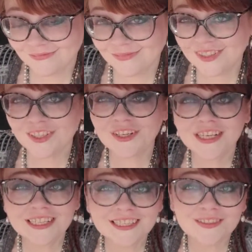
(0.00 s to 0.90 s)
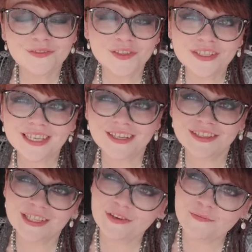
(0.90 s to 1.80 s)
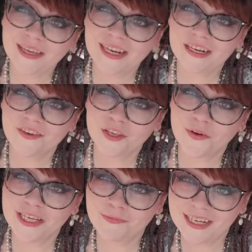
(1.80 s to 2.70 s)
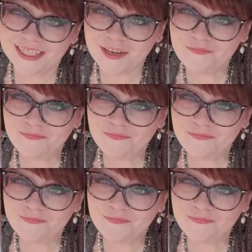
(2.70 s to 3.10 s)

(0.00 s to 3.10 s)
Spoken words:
learning some new skills that we may not have otherwise picked up.